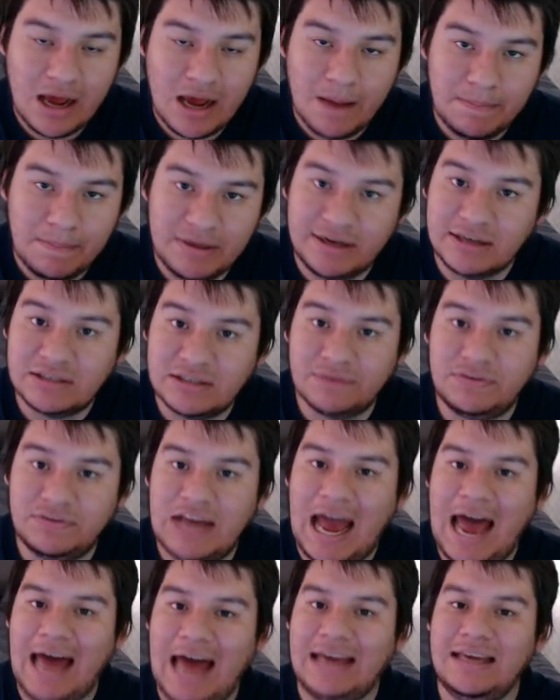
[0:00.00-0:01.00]
Because of
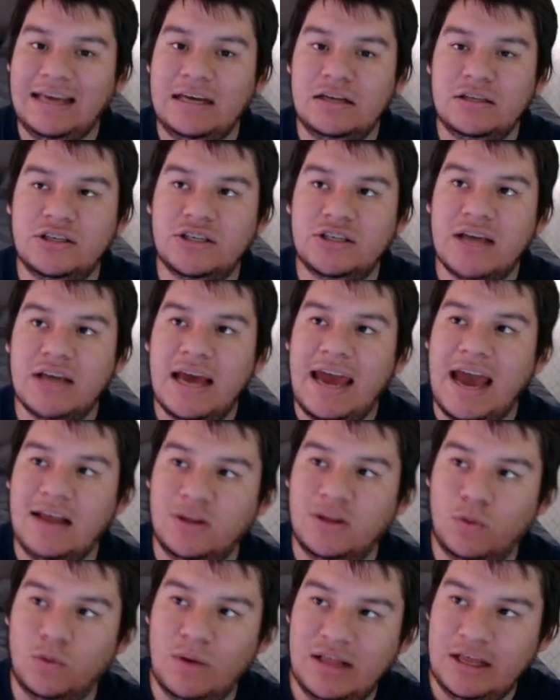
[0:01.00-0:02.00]
tag-ins and
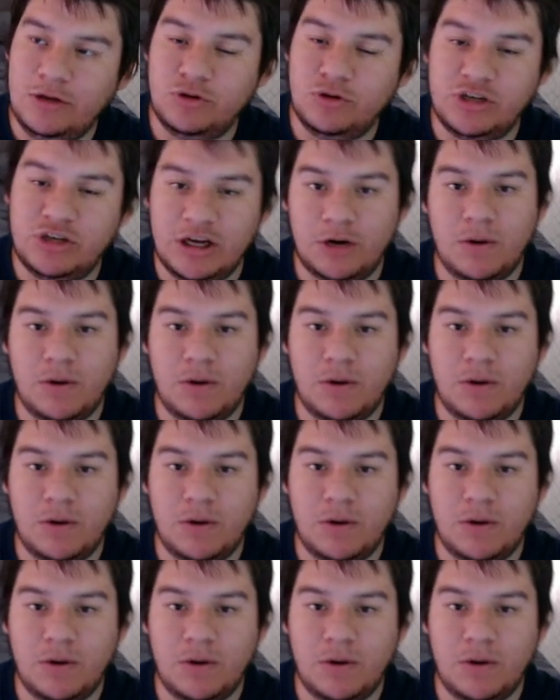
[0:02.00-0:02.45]
the way that you generate